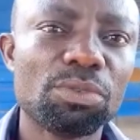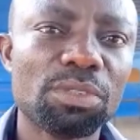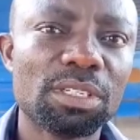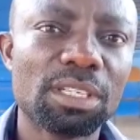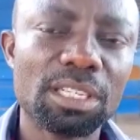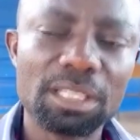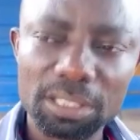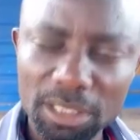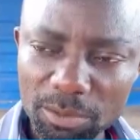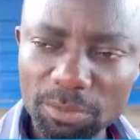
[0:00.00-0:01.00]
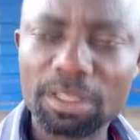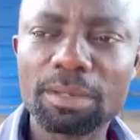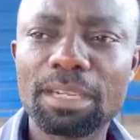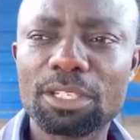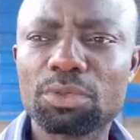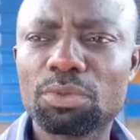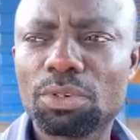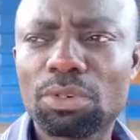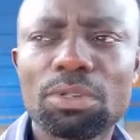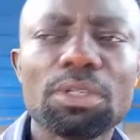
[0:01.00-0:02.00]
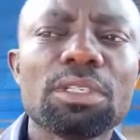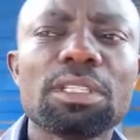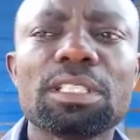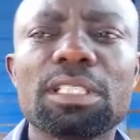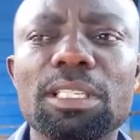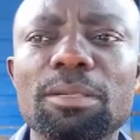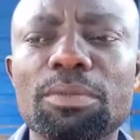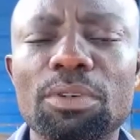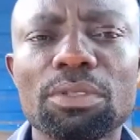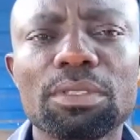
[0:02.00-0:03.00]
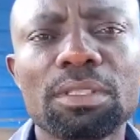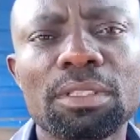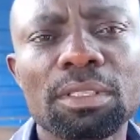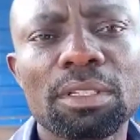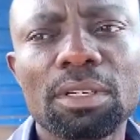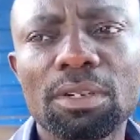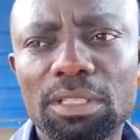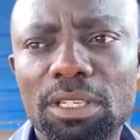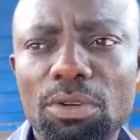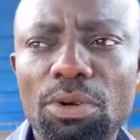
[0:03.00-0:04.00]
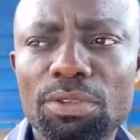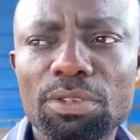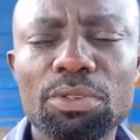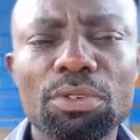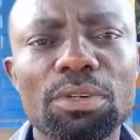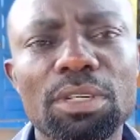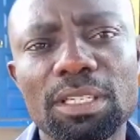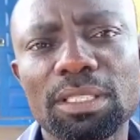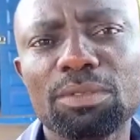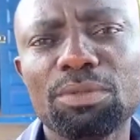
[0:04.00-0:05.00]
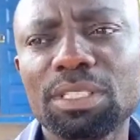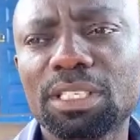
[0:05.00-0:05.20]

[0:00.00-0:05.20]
dormitory. Some of them as well sleep on the corridor,